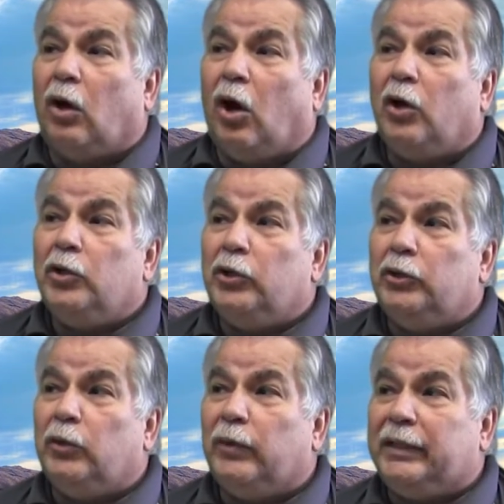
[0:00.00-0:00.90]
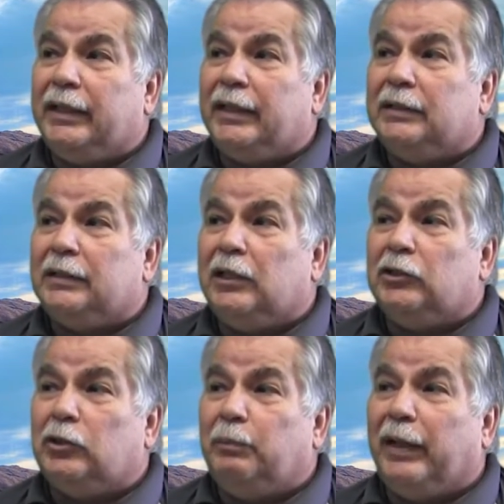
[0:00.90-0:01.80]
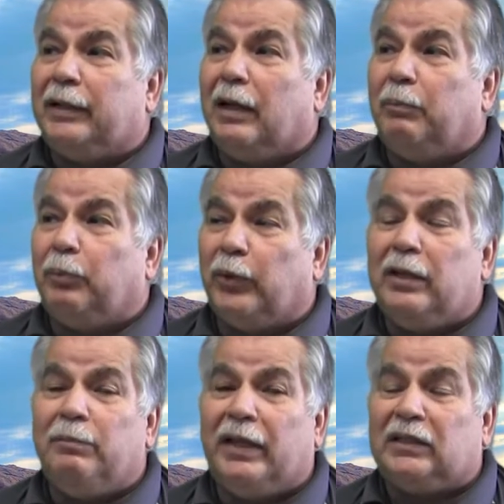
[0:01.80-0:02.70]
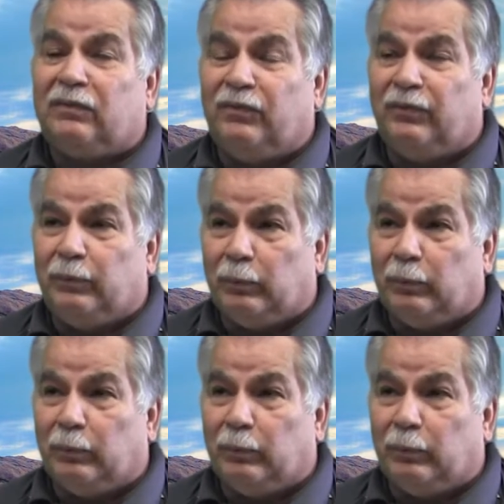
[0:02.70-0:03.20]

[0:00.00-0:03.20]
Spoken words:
So all you do with these is you pick a pre-mixed